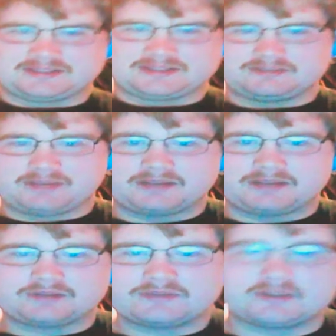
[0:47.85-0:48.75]
my, I will
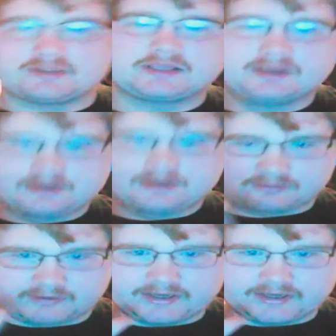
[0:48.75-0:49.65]
leave the link
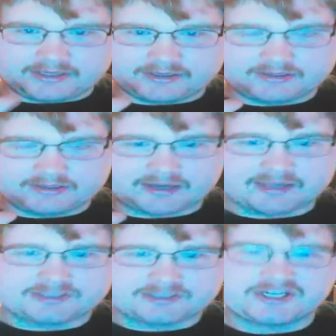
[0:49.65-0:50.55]
right here on the
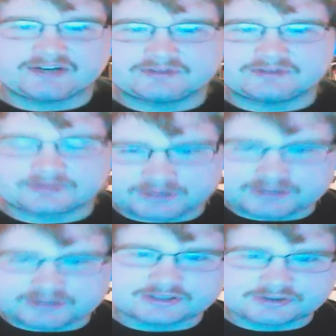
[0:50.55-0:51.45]
channel or in the
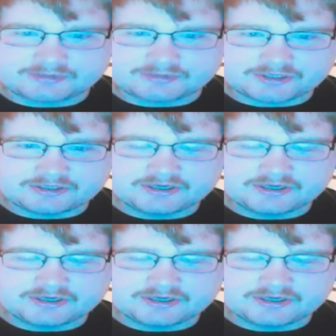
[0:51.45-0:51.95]
description.